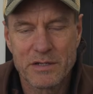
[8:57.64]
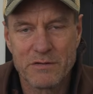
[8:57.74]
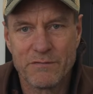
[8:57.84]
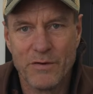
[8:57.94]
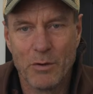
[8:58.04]

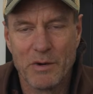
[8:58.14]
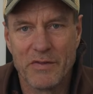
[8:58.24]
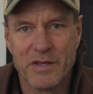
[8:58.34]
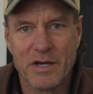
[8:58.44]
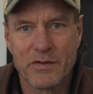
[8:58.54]
to film
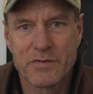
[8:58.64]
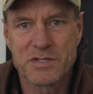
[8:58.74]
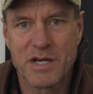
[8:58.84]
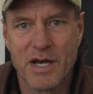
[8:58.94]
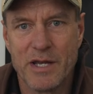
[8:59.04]
on the other
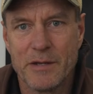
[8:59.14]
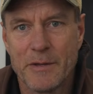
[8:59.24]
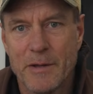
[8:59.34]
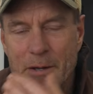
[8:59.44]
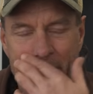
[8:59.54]
side.
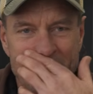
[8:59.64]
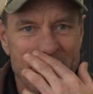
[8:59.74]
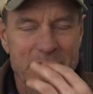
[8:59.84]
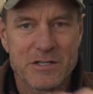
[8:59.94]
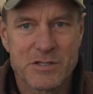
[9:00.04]

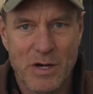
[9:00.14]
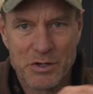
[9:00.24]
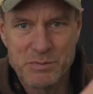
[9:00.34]
So I was